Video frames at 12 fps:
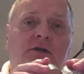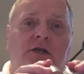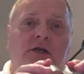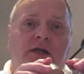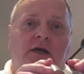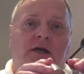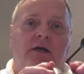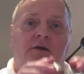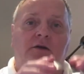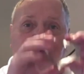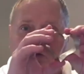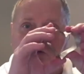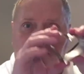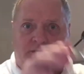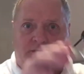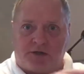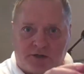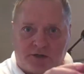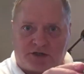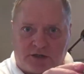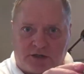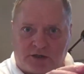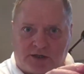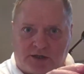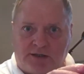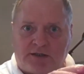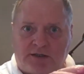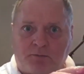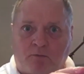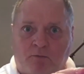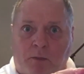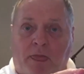cookie cutter to produce cookies.